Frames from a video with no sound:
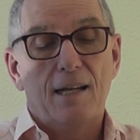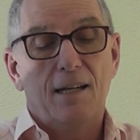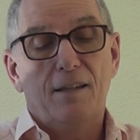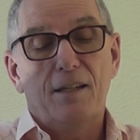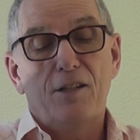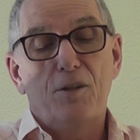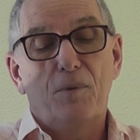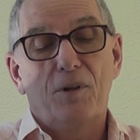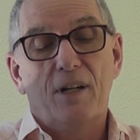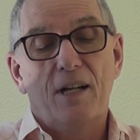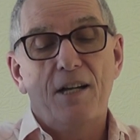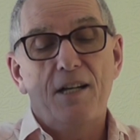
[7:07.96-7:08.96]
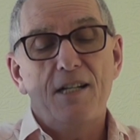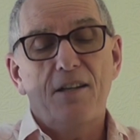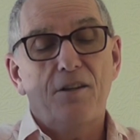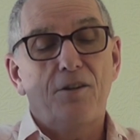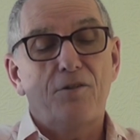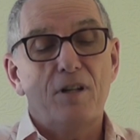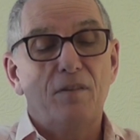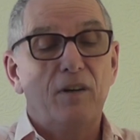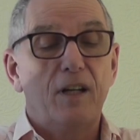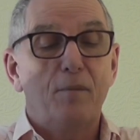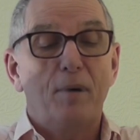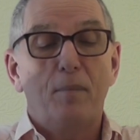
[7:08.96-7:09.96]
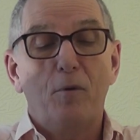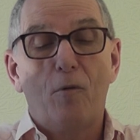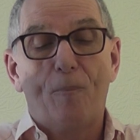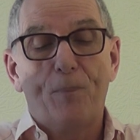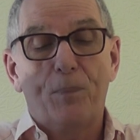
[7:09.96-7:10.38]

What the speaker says: And then we want another 3-finger bubble,